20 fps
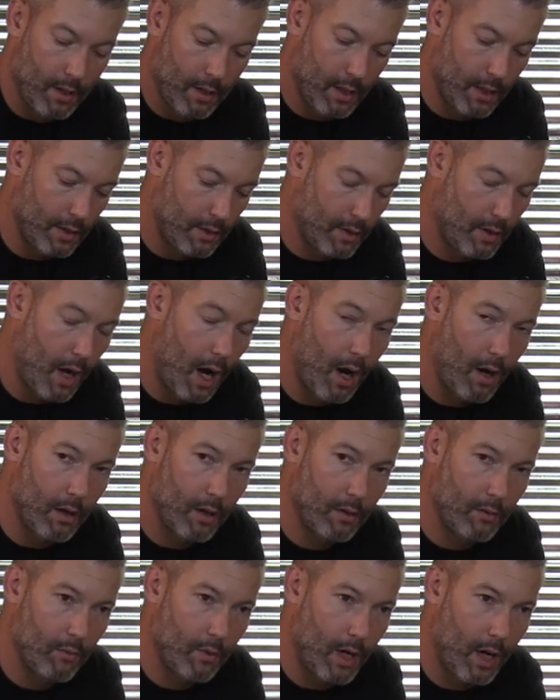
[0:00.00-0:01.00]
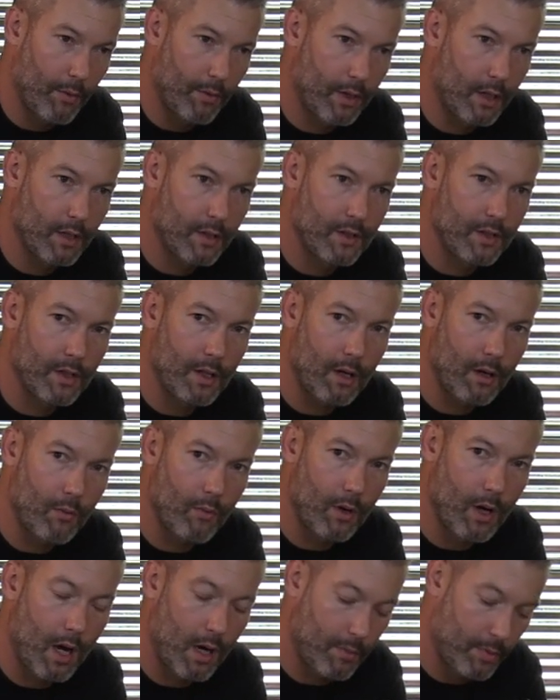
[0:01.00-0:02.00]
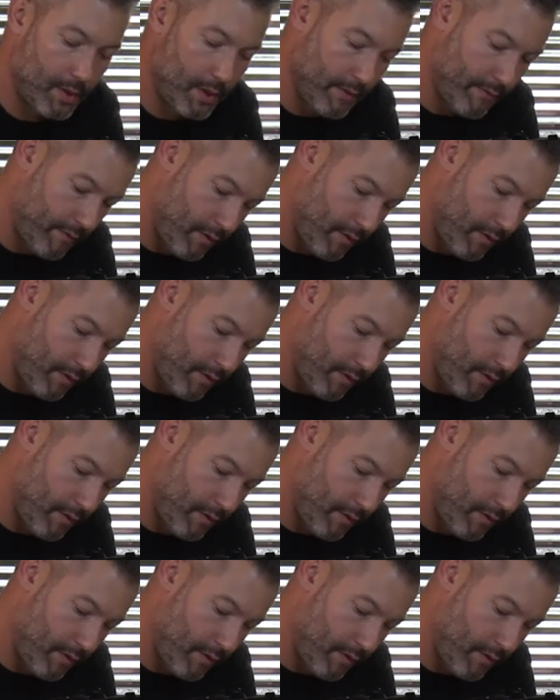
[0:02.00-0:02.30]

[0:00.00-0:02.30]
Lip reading: It's not what I would consider 100%